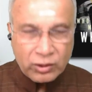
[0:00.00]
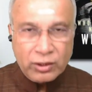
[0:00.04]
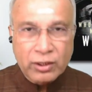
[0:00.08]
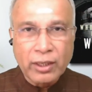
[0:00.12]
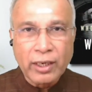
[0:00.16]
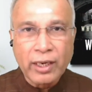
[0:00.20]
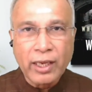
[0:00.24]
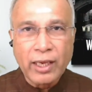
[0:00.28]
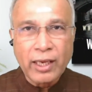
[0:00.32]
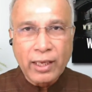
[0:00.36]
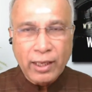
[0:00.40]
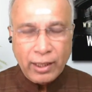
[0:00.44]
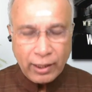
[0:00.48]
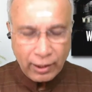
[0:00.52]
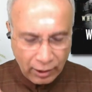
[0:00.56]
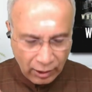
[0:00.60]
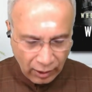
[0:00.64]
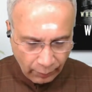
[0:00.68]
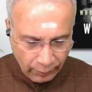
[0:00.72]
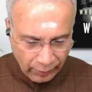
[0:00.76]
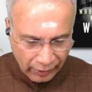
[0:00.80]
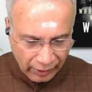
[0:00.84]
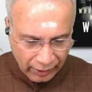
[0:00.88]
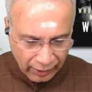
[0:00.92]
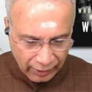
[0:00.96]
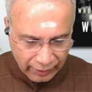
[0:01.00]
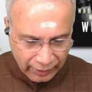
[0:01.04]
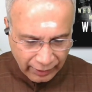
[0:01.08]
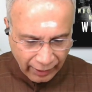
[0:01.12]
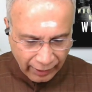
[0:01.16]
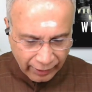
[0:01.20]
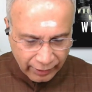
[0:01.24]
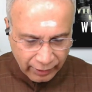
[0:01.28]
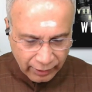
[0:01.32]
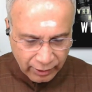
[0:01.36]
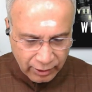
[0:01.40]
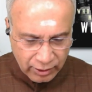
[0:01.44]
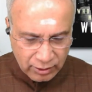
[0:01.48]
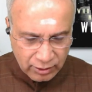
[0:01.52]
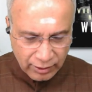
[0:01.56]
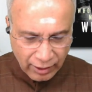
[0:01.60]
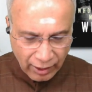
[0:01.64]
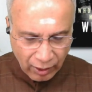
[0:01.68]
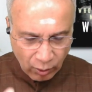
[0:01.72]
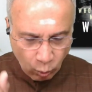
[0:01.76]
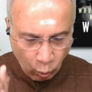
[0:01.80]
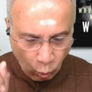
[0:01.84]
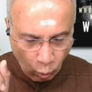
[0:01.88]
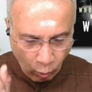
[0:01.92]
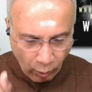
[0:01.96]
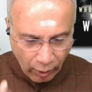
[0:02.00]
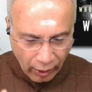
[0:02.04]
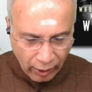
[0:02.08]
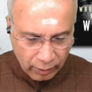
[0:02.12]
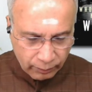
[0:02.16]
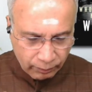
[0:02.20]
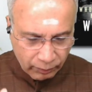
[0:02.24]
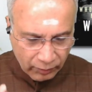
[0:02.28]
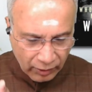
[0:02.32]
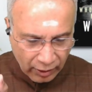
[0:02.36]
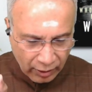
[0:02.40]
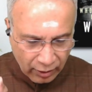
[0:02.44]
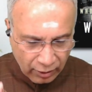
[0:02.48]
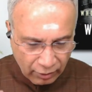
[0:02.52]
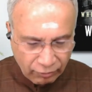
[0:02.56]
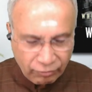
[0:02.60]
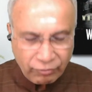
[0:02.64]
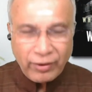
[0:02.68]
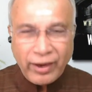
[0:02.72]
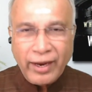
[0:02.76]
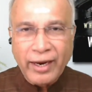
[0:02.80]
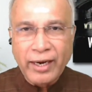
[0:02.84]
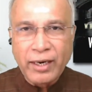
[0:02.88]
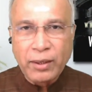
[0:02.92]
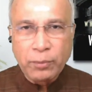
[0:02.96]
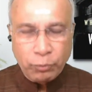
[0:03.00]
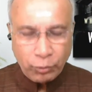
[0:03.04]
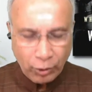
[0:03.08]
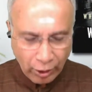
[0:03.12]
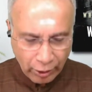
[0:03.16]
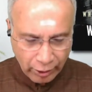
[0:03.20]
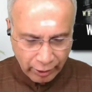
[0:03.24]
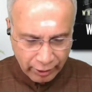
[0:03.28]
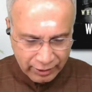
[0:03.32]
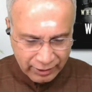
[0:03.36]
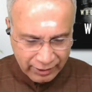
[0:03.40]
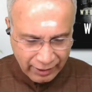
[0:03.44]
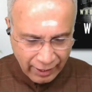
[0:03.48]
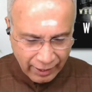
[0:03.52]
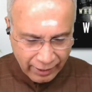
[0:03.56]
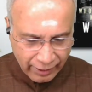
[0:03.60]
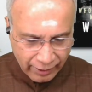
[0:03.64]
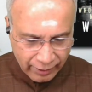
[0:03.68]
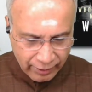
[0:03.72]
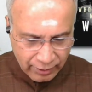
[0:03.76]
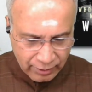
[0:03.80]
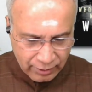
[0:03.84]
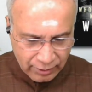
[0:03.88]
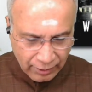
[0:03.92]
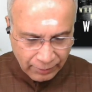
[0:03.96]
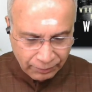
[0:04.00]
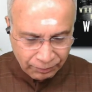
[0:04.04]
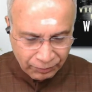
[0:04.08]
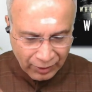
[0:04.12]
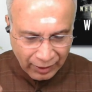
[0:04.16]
3 chemical tankers, and 1 refined products carriers